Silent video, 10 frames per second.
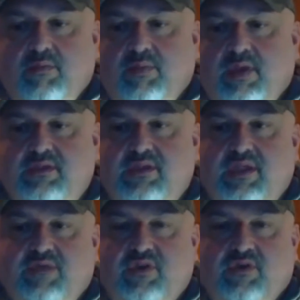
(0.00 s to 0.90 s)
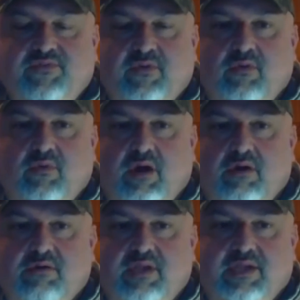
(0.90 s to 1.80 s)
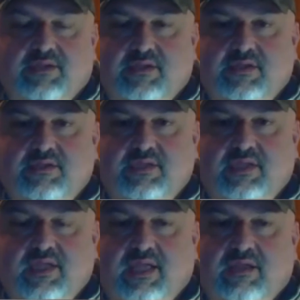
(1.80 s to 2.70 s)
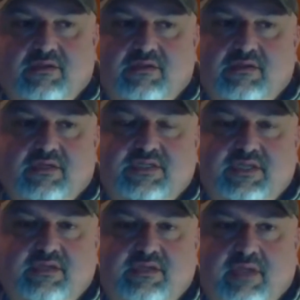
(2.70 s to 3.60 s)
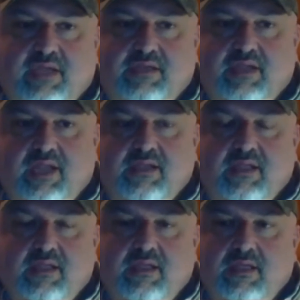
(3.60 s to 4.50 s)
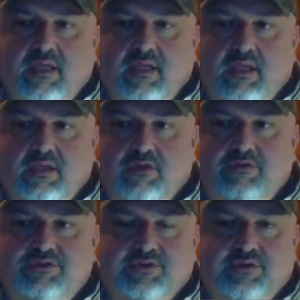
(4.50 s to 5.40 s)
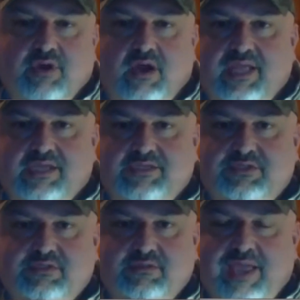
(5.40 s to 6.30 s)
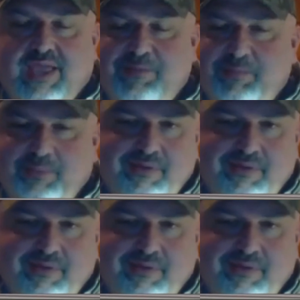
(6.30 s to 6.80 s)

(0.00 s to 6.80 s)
But yeah, if you go for a little walk, you like to get out and look, see, and use your Onyx app